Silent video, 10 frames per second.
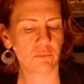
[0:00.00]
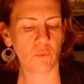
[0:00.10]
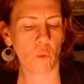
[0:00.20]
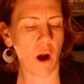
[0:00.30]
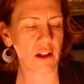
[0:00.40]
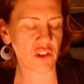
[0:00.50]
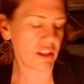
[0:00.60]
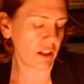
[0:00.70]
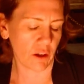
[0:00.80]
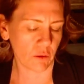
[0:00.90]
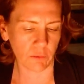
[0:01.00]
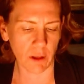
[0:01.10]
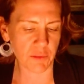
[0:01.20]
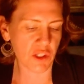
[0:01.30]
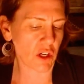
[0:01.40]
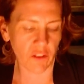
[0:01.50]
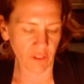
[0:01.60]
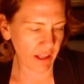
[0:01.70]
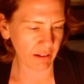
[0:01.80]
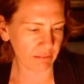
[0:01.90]
watch, you know,
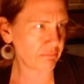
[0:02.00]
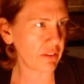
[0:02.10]
observing